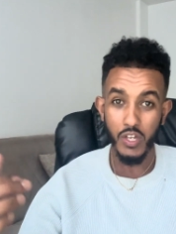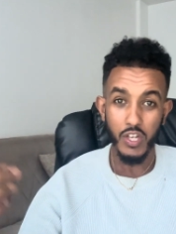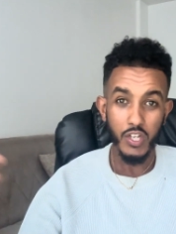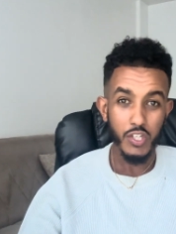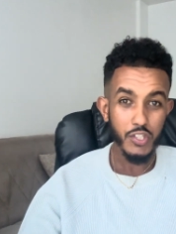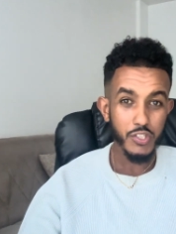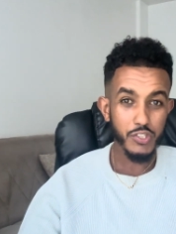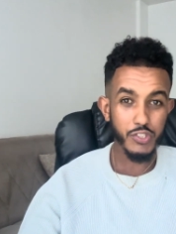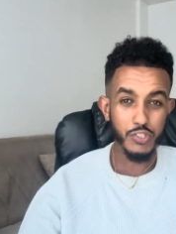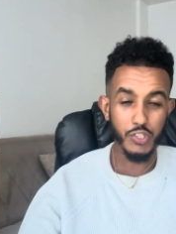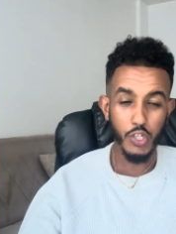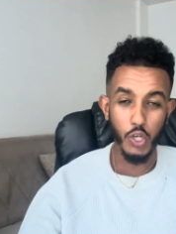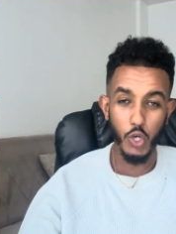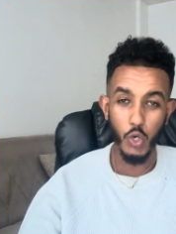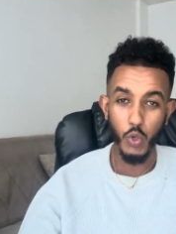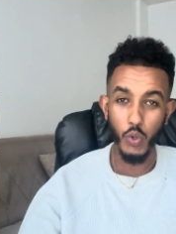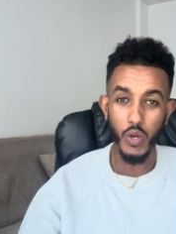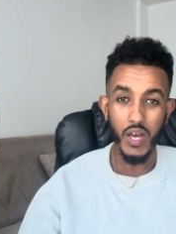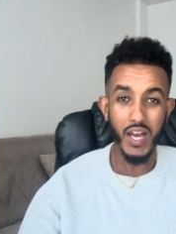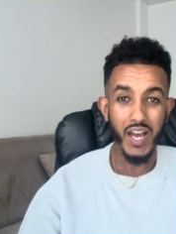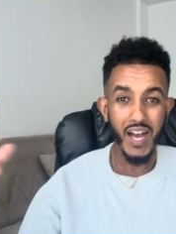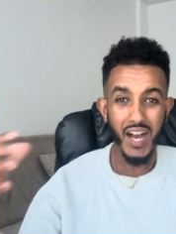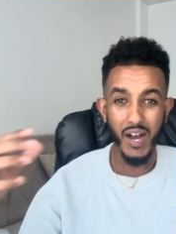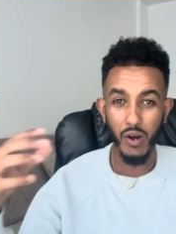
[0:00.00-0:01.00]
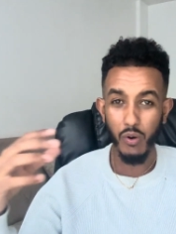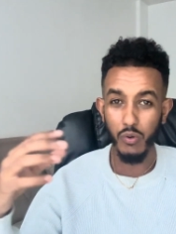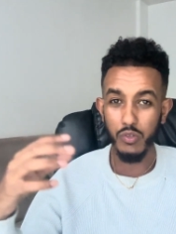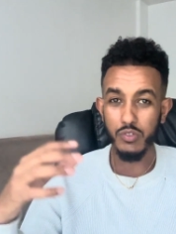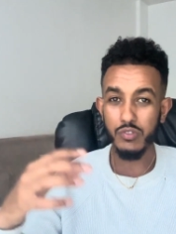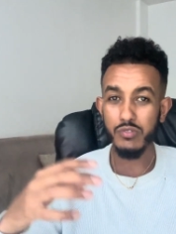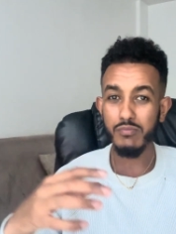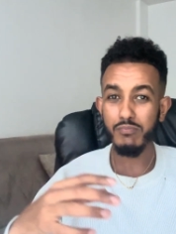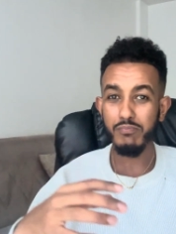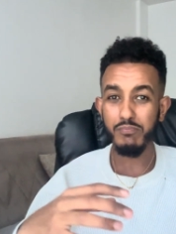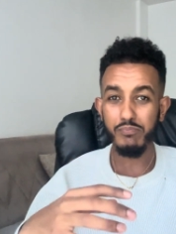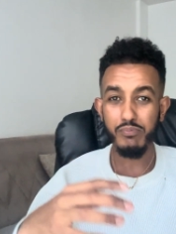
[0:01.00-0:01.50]
So I was
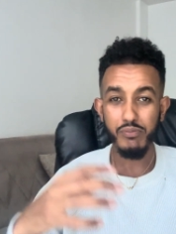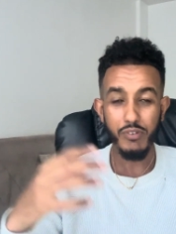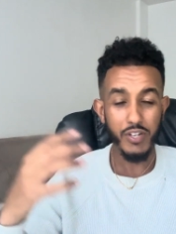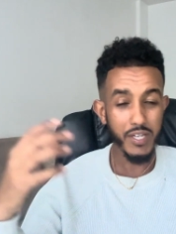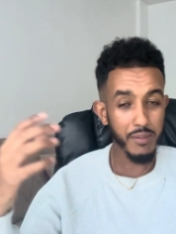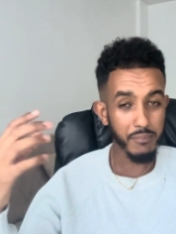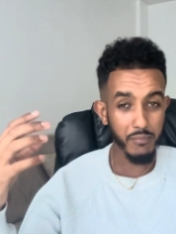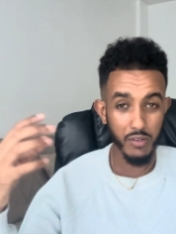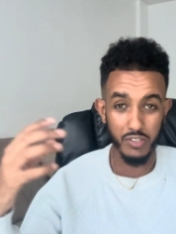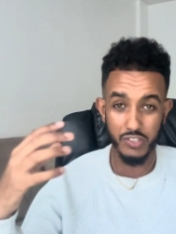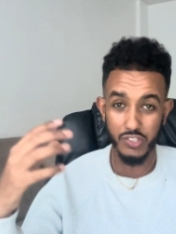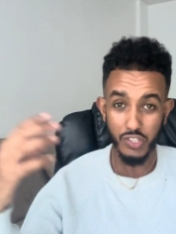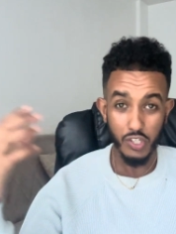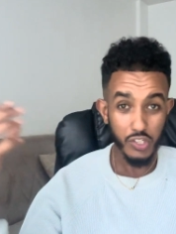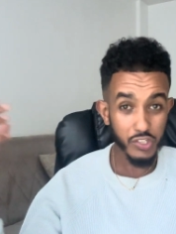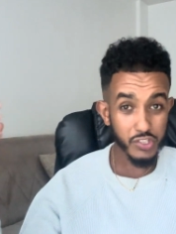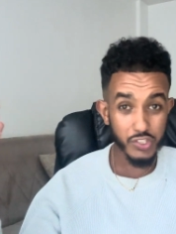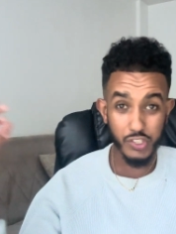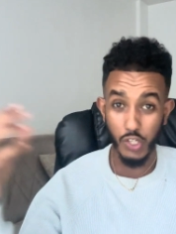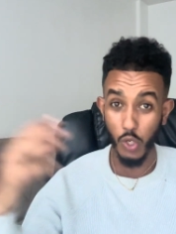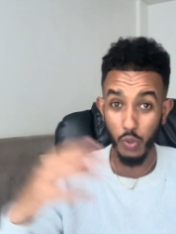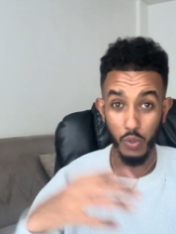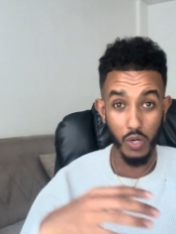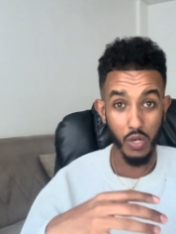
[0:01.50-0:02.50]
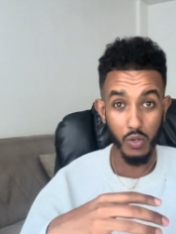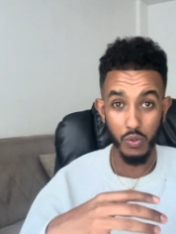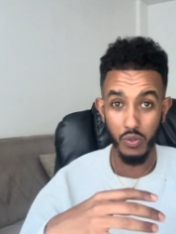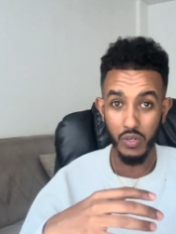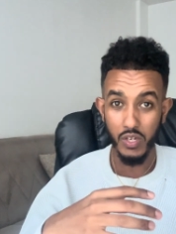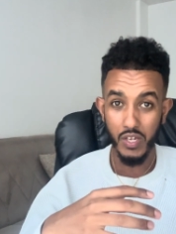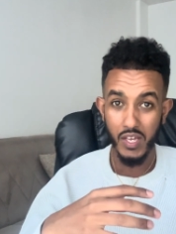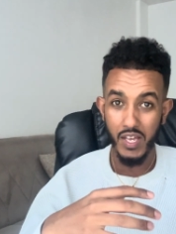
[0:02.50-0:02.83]
pretty much solo.